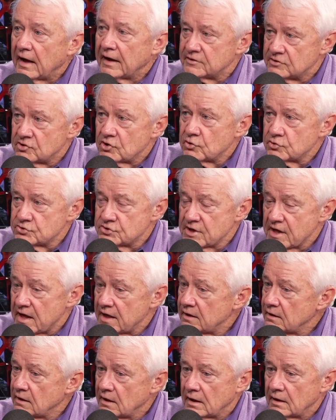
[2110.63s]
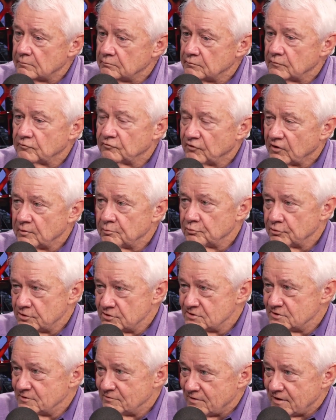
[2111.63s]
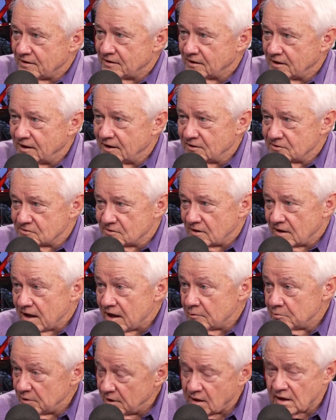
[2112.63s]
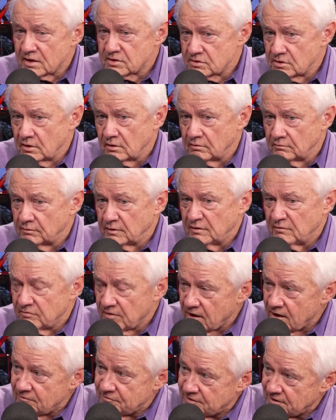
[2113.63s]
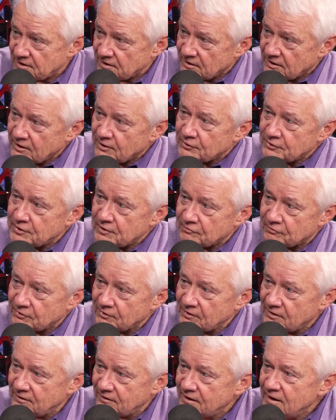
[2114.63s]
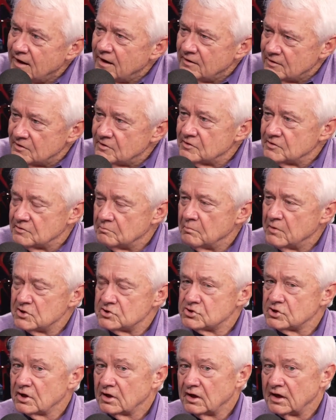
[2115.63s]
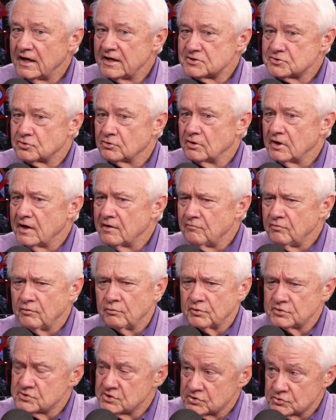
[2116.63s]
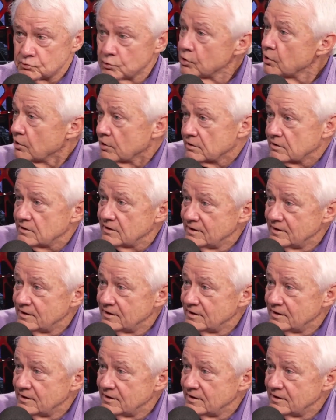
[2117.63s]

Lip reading: I chose that, and I'm very appreciative how the Kings allowed me, and I'm still involved in a little different, much lesser level, which has worked.